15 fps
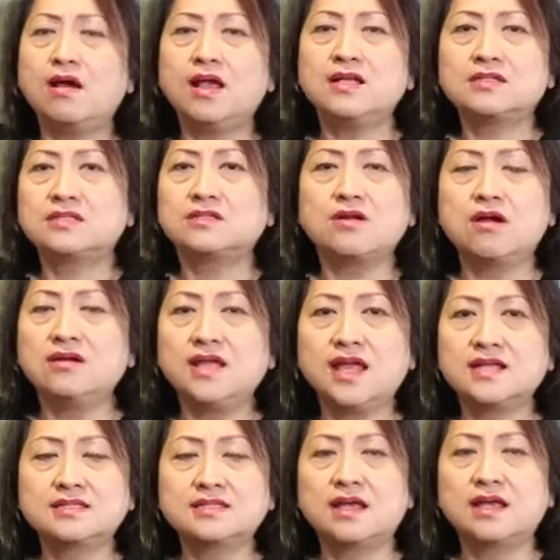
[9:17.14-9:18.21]
not as strong
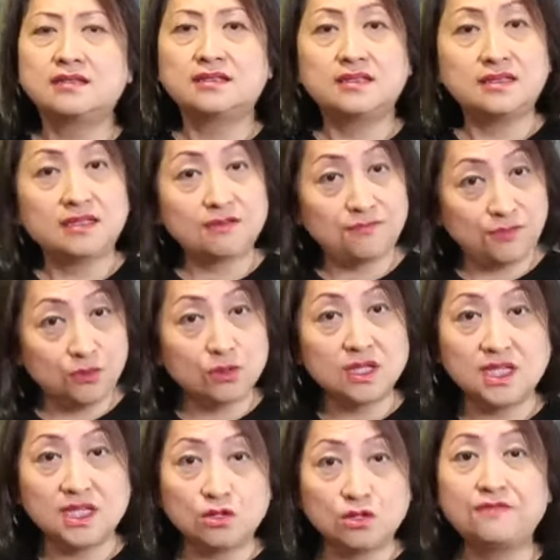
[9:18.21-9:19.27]
as
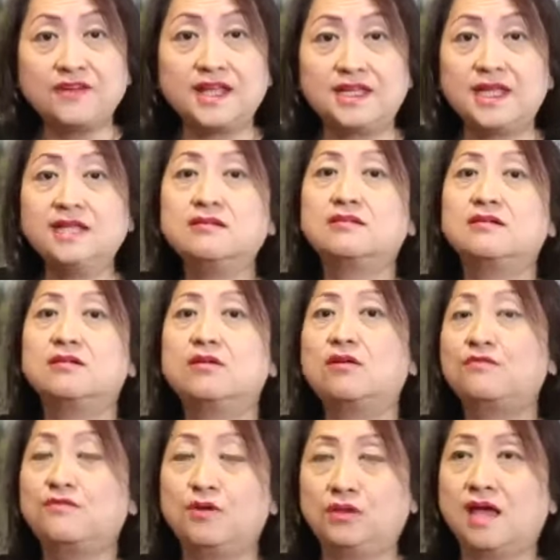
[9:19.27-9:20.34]
diclofenac
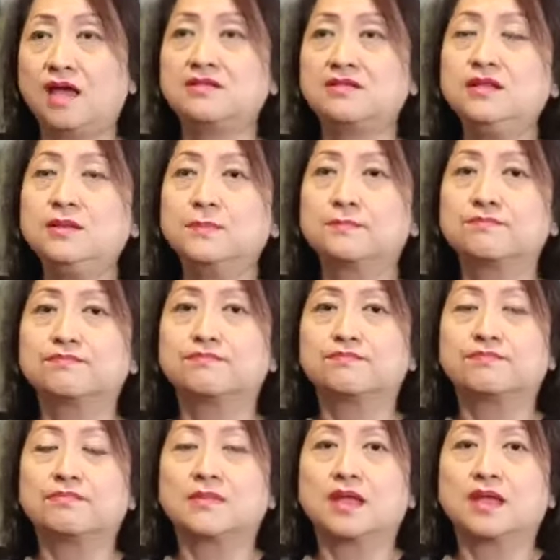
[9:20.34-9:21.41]
or Voltaren,
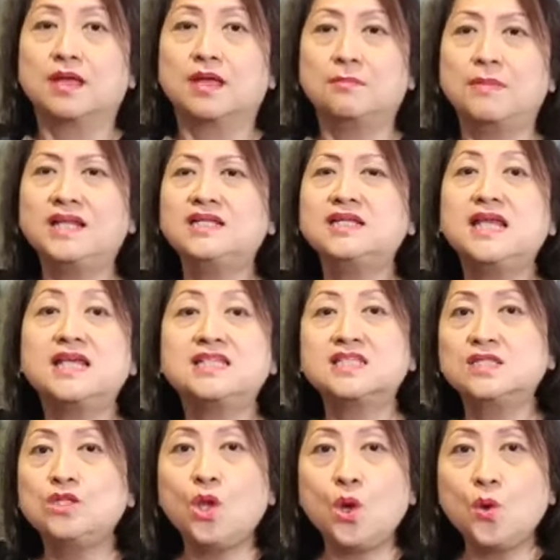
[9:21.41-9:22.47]
but it
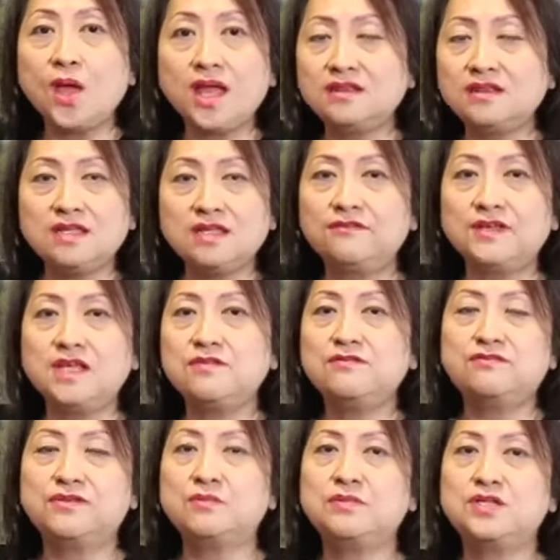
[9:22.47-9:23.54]
has no
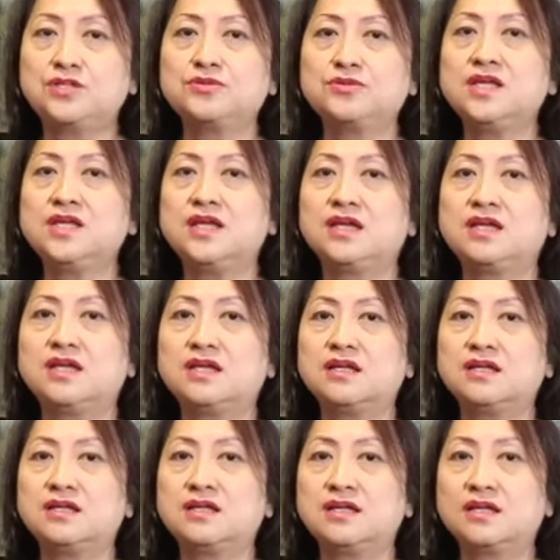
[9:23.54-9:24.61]
anti-inflammatory
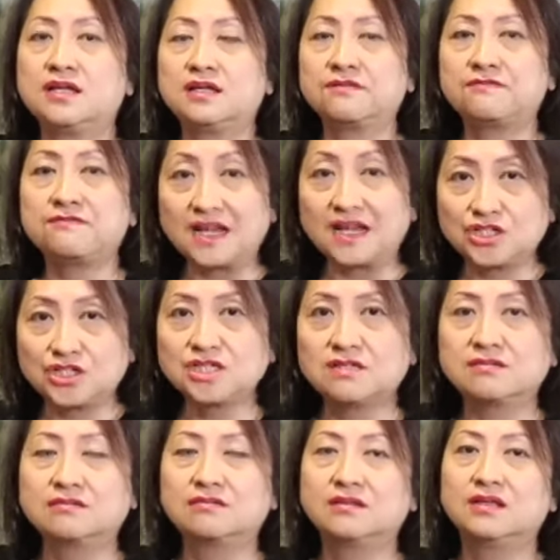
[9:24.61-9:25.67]

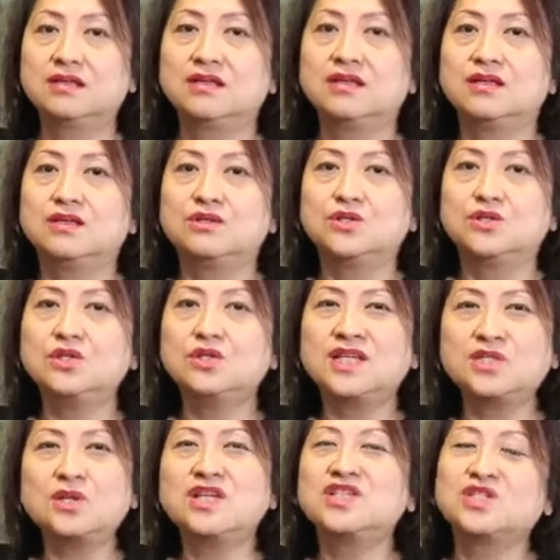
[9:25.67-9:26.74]
function. So
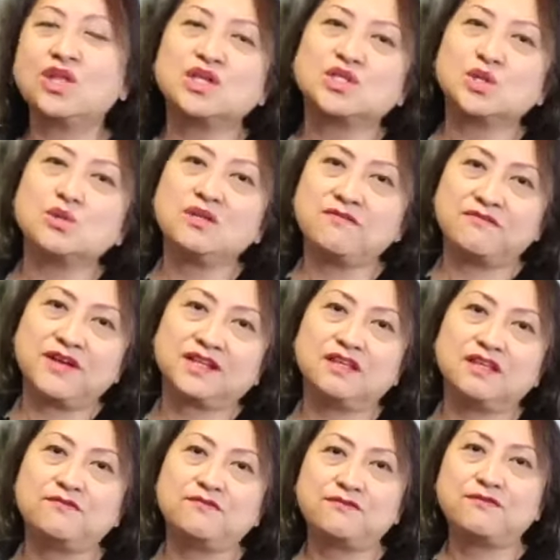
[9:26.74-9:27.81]
that's why it's not so
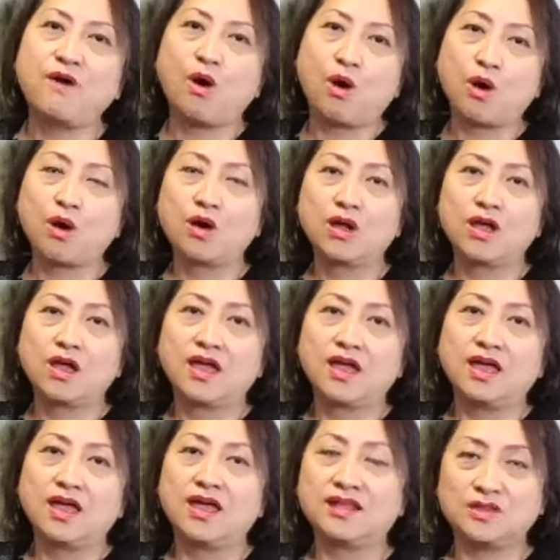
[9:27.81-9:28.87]
effective for
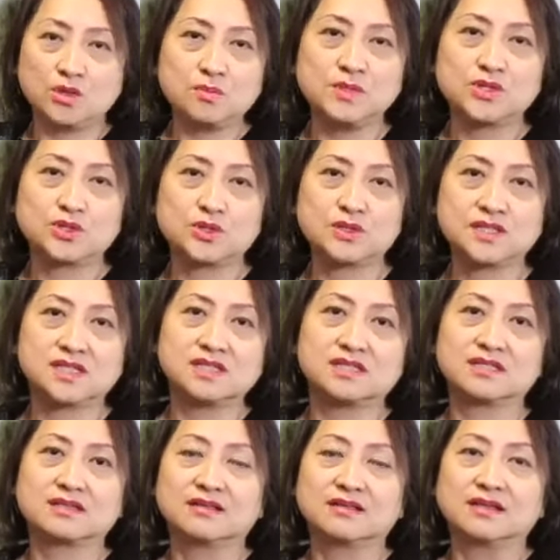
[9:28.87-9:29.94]

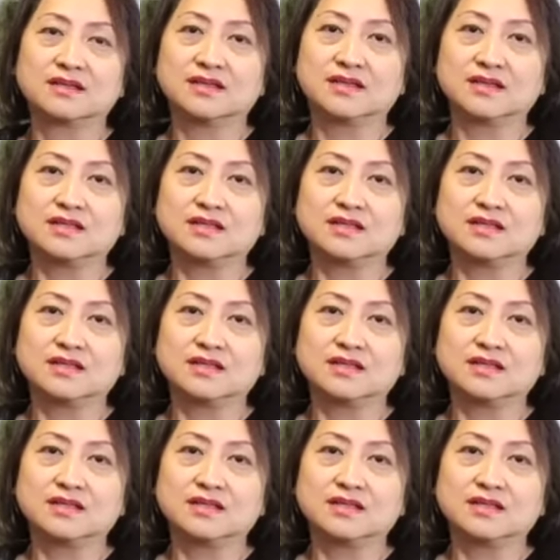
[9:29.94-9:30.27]
endometriosis.